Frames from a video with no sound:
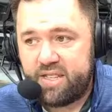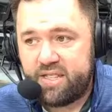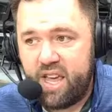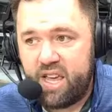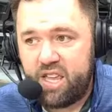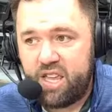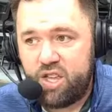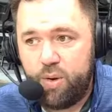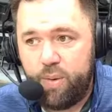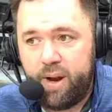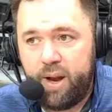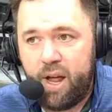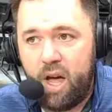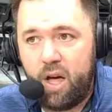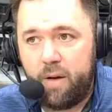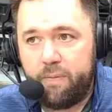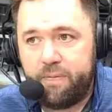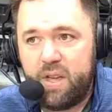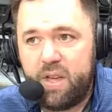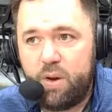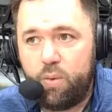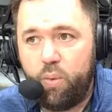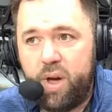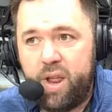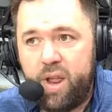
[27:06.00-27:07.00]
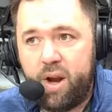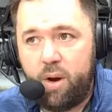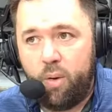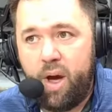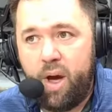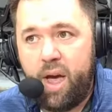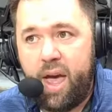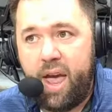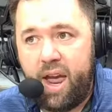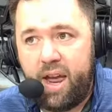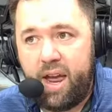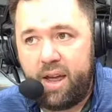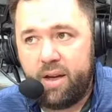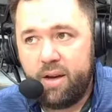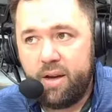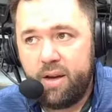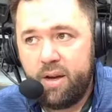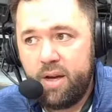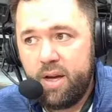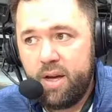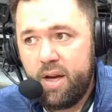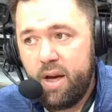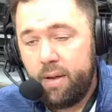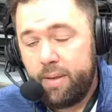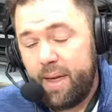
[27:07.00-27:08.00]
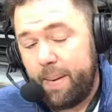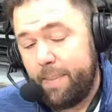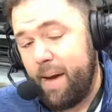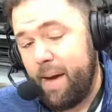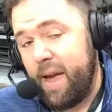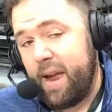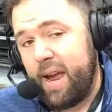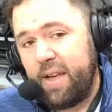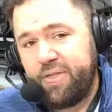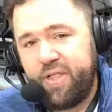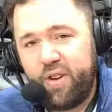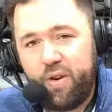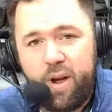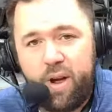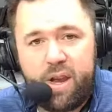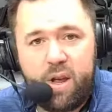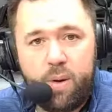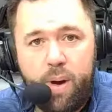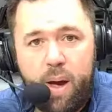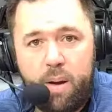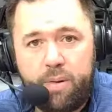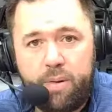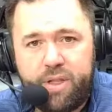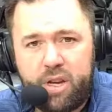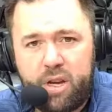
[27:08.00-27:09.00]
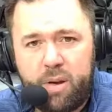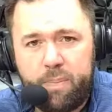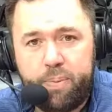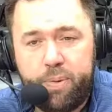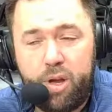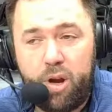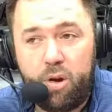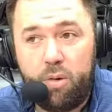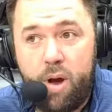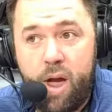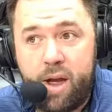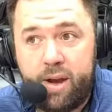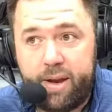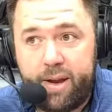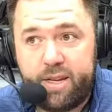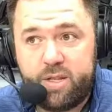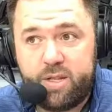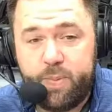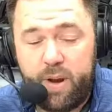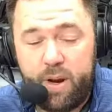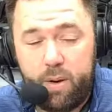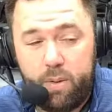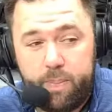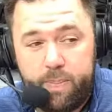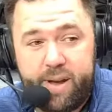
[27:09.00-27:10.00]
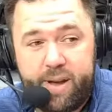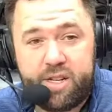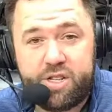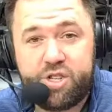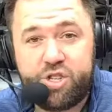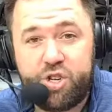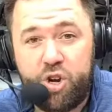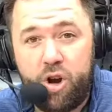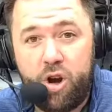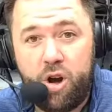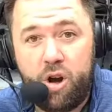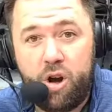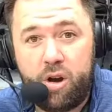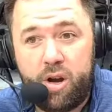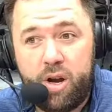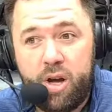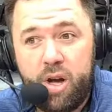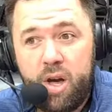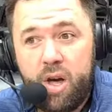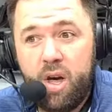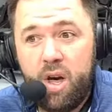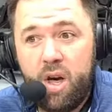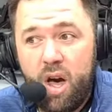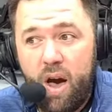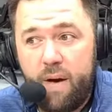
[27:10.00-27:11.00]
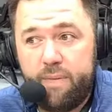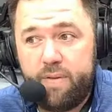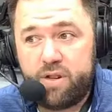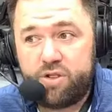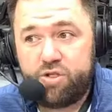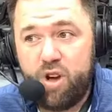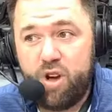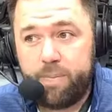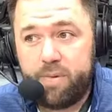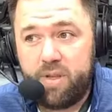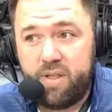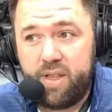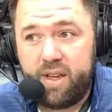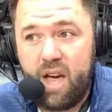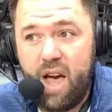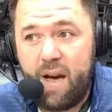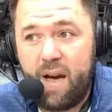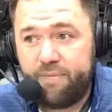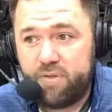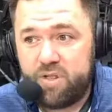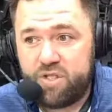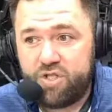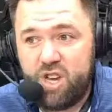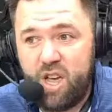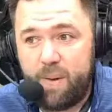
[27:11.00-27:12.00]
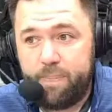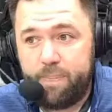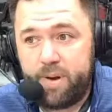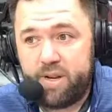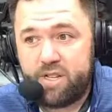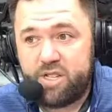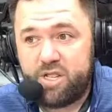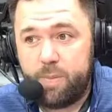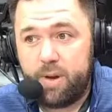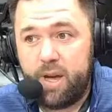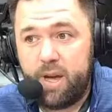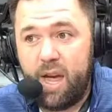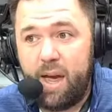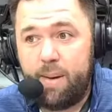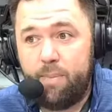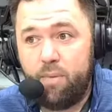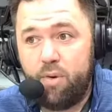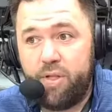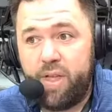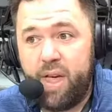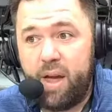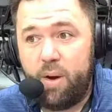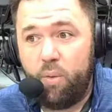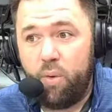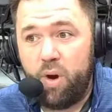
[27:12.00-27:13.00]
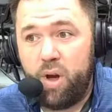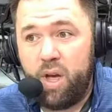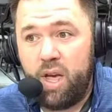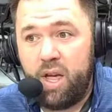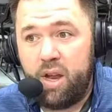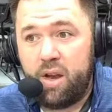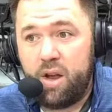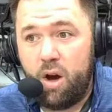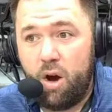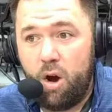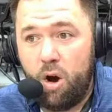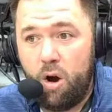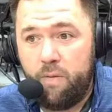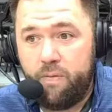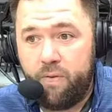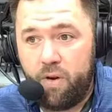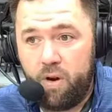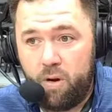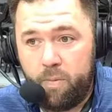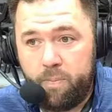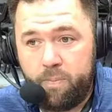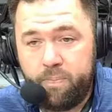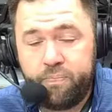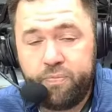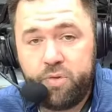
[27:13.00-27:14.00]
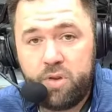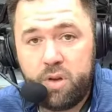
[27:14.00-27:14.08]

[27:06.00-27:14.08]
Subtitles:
is a UNLV win away. They may get there anyway with the computer rankings, but it would be assured of a trip to the conference championship game with a win over